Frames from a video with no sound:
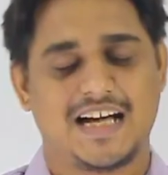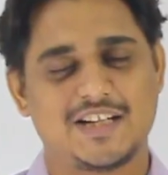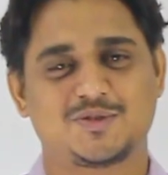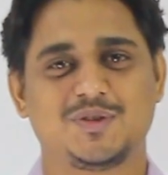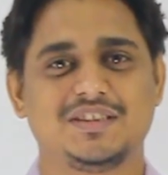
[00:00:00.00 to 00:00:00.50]
Hi
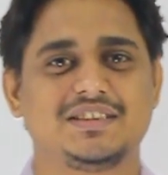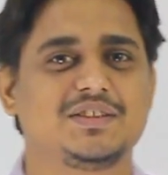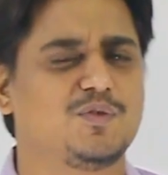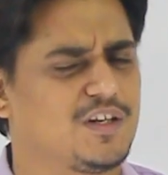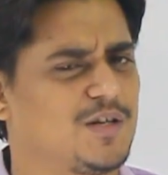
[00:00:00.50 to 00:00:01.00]
students,
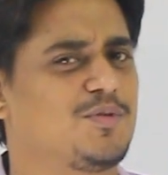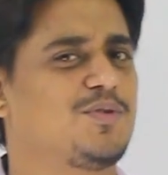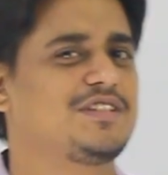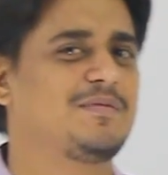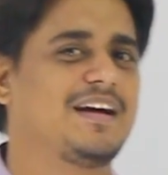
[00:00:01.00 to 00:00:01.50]
welcome to
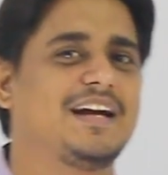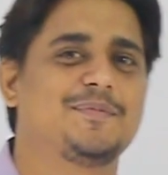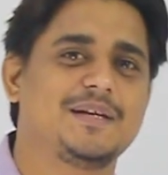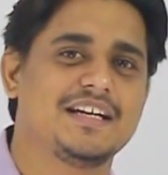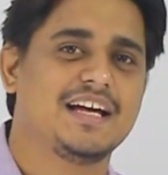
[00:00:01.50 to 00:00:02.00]
Wisdom
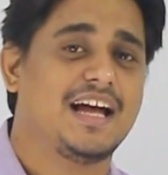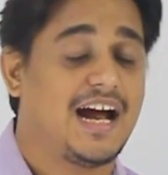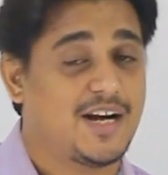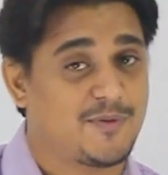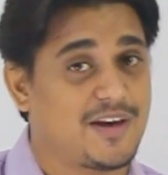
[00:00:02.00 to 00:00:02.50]
Academy
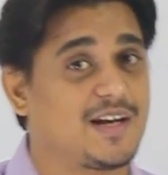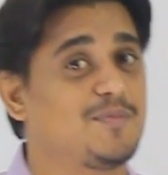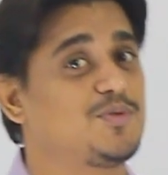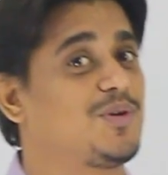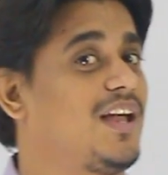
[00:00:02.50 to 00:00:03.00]
and
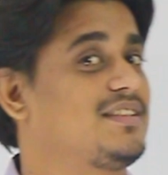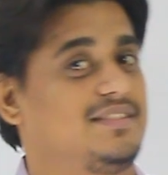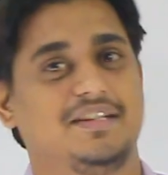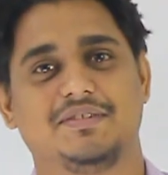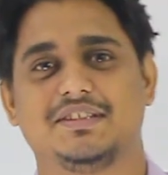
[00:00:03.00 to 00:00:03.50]
welcome to class
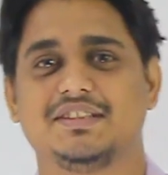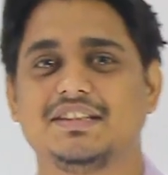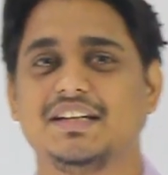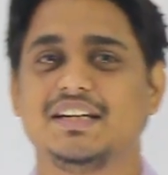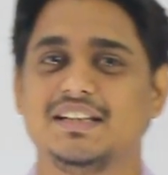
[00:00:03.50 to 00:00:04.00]
11th.
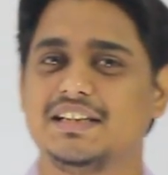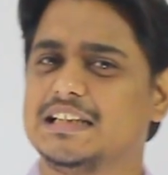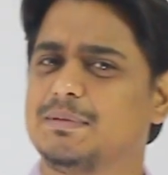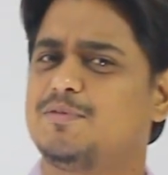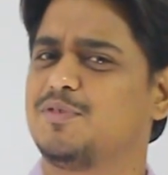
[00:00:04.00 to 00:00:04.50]
This
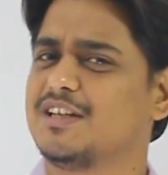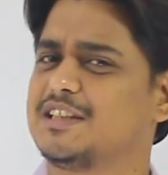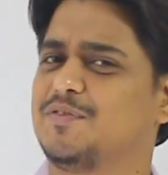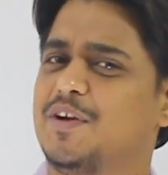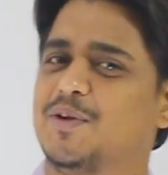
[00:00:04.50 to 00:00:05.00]
is my
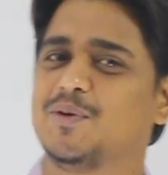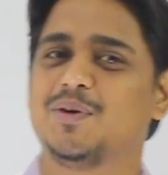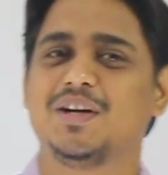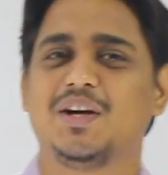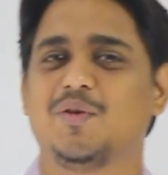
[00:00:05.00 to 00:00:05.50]
first
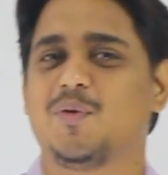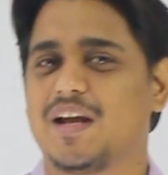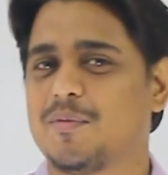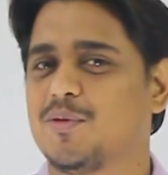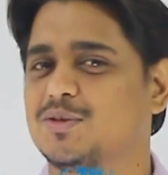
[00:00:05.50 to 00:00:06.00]
video where
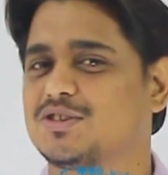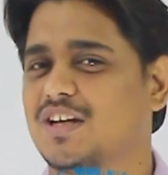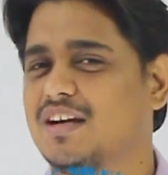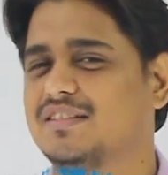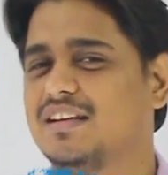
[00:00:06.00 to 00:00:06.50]
I am going to
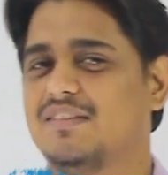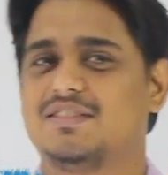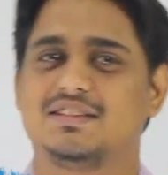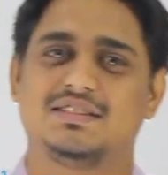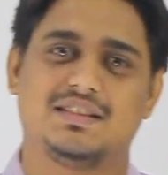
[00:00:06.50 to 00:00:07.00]
start the
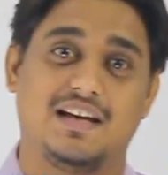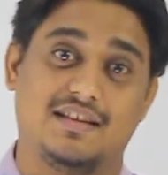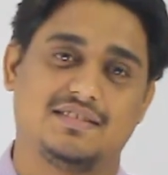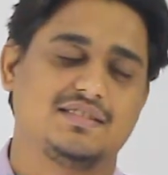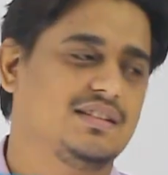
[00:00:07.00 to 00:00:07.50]
11th
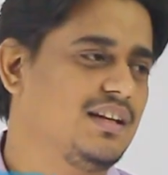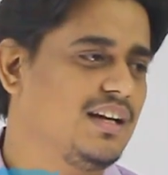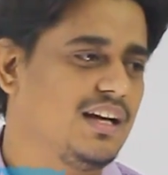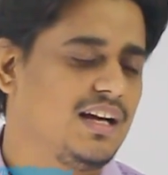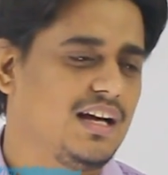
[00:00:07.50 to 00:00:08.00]
class.
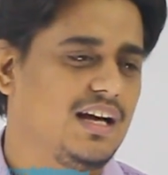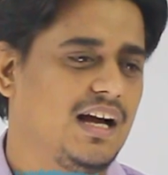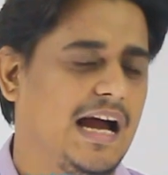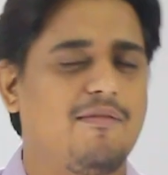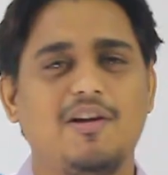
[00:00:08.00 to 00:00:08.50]

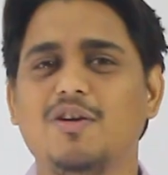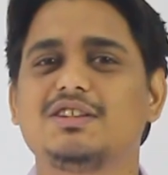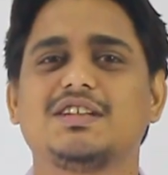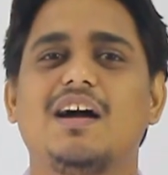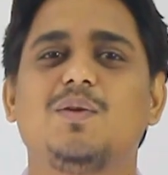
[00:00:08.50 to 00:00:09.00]
I will not
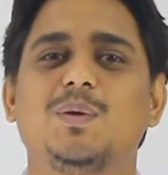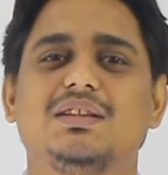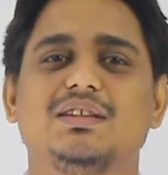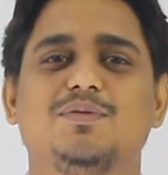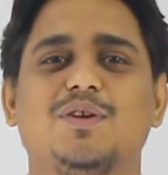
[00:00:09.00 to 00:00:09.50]
start
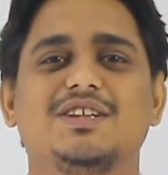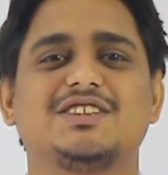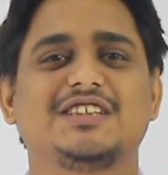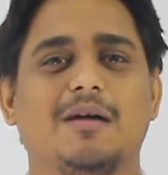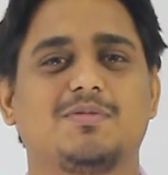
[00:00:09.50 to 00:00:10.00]
with the
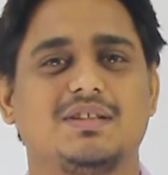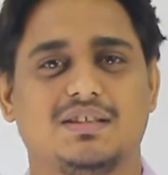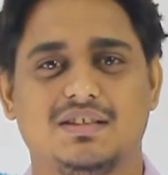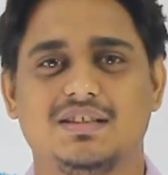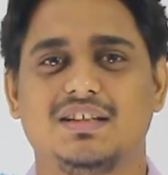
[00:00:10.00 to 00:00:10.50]
first
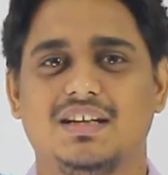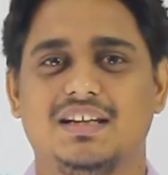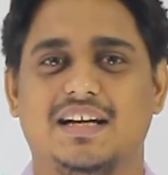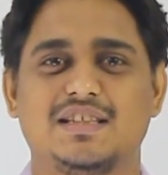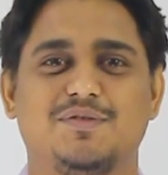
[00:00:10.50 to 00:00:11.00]
chapter,
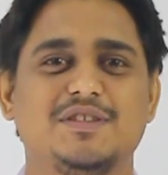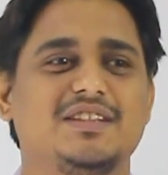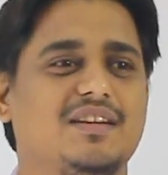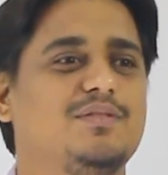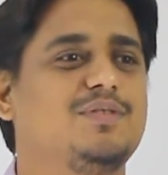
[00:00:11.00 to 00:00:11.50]
that is
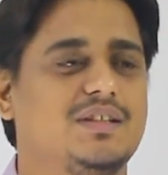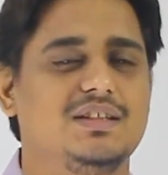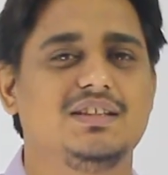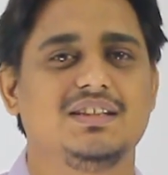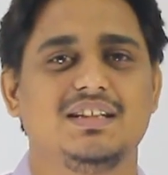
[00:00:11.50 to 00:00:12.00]
physical
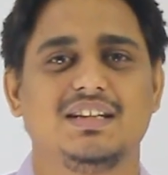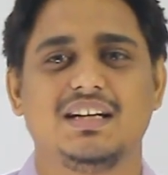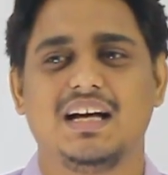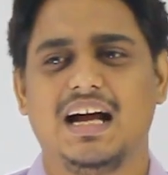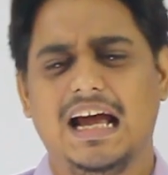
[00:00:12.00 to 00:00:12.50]
world.
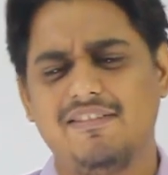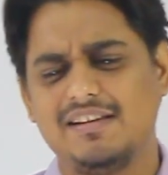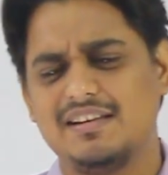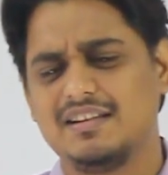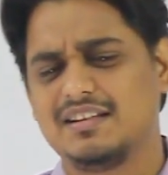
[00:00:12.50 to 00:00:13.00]
I
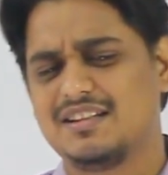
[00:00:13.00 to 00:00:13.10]
will